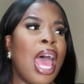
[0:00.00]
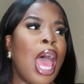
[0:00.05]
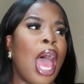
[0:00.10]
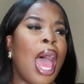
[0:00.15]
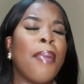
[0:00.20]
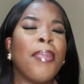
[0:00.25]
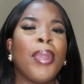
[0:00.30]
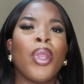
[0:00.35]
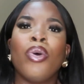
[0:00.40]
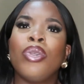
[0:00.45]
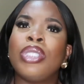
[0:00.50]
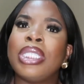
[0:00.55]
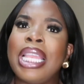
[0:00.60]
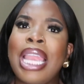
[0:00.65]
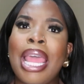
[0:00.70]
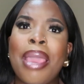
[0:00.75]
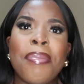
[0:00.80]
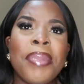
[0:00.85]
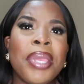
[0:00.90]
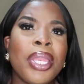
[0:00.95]
and also
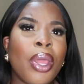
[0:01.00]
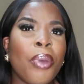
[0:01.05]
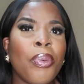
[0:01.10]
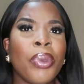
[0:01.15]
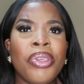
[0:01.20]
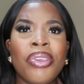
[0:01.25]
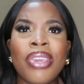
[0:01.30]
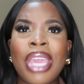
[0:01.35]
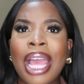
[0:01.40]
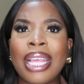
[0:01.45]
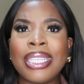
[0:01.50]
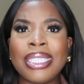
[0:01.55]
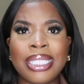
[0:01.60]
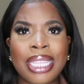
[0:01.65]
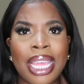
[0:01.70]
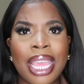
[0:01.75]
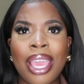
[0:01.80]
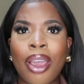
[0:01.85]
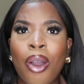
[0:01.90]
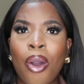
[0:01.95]
let me know what you guys
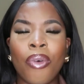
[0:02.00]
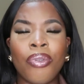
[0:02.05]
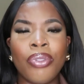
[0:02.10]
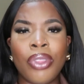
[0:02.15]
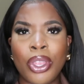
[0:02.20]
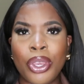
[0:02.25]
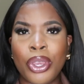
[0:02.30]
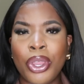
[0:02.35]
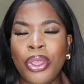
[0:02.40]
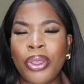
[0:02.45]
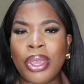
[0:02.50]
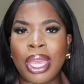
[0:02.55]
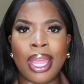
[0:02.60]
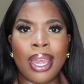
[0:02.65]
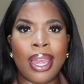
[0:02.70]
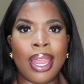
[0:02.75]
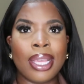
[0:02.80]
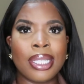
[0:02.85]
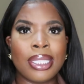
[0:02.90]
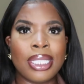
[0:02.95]
think of the new
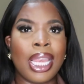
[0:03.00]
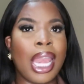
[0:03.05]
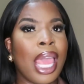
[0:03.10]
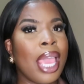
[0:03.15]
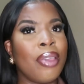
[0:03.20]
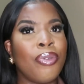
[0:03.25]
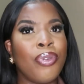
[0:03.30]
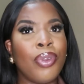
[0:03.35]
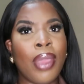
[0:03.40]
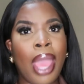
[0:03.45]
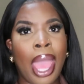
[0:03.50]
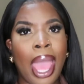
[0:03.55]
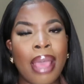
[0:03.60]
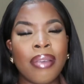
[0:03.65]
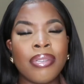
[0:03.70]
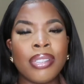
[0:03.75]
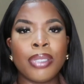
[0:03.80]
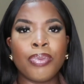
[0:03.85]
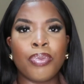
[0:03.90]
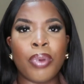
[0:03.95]
collection. Like, if you
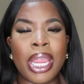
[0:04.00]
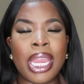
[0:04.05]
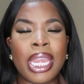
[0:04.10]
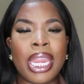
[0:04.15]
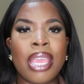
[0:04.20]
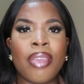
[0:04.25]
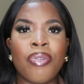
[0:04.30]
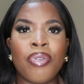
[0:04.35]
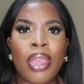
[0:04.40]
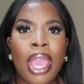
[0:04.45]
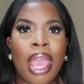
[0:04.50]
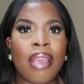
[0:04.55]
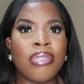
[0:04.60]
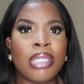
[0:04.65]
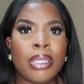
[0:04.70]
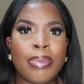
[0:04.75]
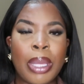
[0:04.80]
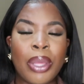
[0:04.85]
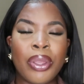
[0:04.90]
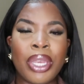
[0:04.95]
have sprayed it, if you have
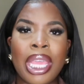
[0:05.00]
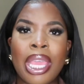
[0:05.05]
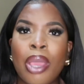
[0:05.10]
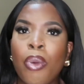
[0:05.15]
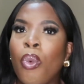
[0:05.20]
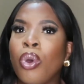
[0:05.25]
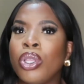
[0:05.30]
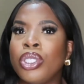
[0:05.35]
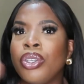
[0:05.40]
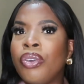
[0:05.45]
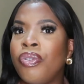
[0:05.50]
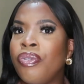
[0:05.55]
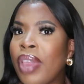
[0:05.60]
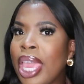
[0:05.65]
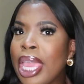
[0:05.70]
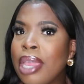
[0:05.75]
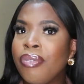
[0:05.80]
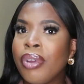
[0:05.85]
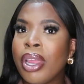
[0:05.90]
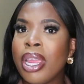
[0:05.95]
smelled it, what's your
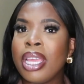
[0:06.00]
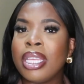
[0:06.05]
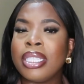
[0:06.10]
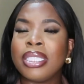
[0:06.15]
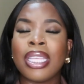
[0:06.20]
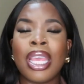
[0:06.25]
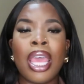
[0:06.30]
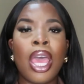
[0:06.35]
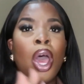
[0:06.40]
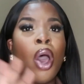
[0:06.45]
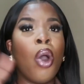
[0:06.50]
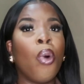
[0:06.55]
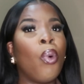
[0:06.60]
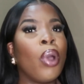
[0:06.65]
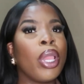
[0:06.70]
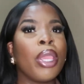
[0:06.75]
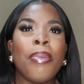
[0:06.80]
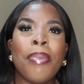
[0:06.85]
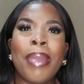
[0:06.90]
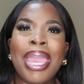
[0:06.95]
favorites,
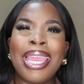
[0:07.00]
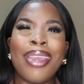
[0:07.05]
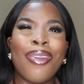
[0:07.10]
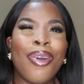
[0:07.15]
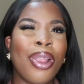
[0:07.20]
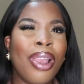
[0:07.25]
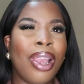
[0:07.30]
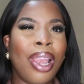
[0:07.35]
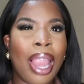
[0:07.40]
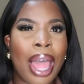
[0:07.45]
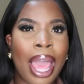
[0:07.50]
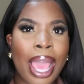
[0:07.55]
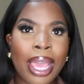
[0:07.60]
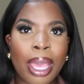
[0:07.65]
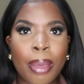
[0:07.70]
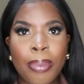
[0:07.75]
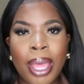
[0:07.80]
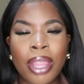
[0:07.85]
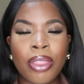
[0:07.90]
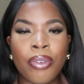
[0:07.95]
what you may not
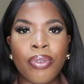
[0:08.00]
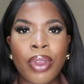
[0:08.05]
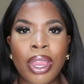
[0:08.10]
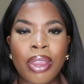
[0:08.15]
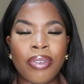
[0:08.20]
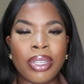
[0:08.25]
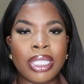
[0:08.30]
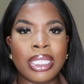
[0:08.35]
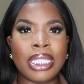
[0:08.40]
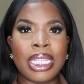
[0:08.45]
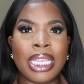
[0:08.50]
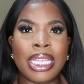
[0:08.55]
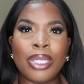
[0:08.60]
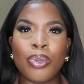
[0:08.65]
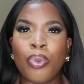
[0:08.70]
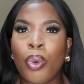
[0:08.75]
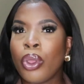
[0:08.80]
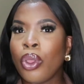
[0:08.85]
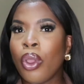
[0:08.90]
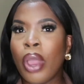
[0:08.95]
like about the
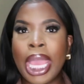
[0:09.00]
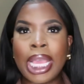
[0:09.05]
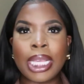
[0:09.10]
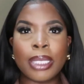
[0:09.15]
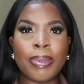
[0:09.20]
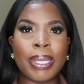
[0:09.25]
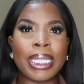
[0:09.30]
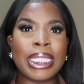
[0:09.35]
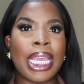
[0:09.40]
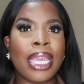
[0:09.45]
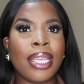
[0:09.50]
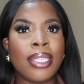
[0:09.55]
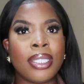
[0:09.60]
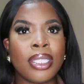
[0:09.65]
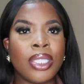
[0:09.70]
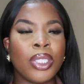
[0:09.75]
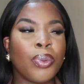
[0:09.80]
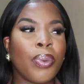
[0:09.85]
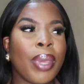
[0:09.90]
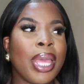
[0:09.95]
fragrances, what your
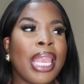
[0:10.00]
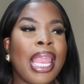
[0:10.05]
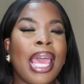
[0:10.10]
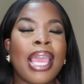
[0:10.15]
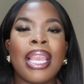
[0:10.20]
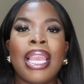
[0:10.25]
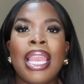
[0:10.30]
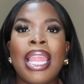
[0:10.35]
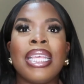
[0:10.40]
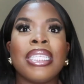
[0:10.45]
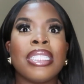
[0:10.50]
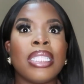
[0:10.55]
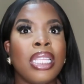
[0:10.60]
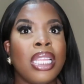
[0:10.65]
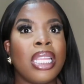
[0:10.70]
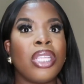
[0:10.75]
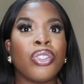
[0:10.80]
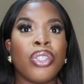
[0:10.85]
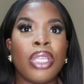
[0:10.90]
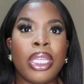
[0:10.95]
expectations were. Like, let's
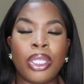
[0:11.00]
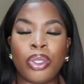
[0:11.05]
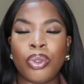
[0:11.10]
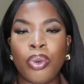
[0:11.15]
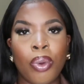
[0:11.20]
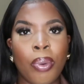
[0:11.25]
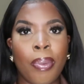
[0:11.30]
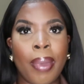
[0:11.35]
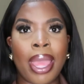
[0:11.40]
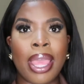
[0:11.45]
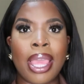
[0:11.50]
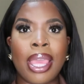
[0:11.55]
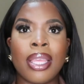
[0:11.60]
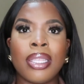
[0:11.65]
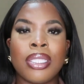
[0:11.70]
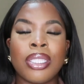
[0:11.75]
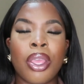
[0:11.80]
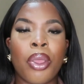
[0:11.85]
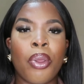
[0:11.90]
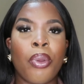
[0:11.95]
literally talk about
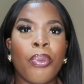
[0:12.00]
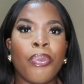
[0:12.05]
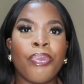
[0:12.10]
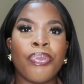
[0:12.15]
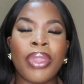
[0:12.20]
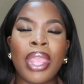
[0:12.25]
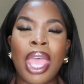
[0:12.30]
it. So